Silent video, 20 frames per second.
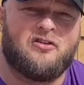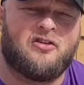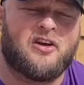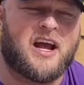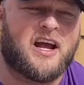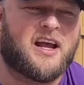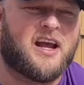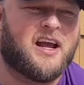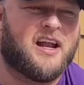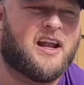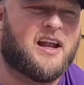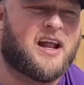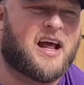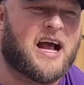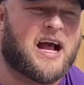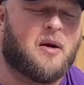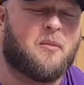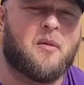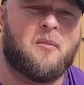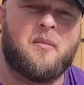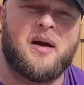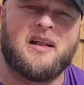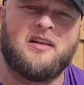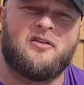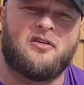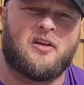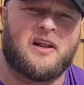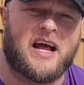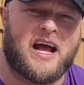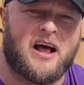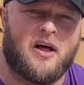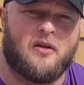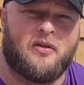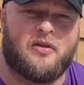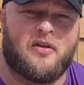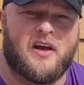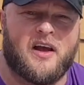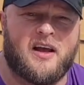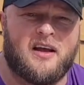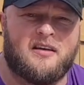checking how my mental
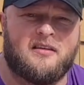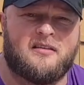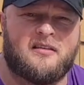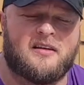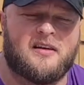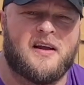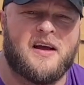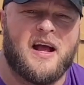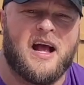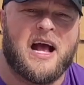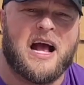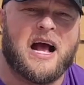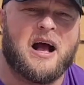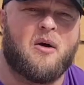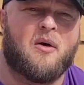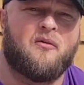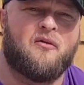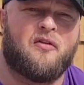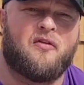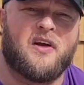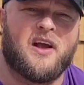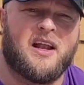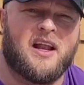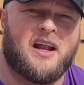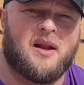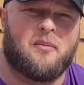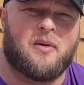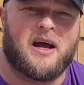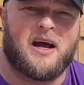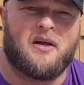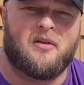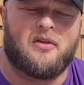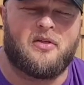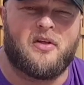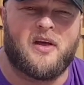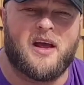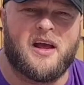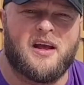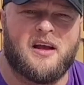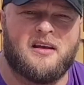health is and how I'm feeling about
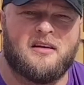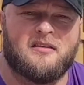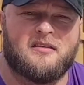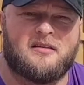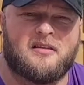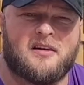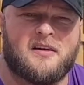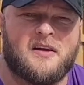things,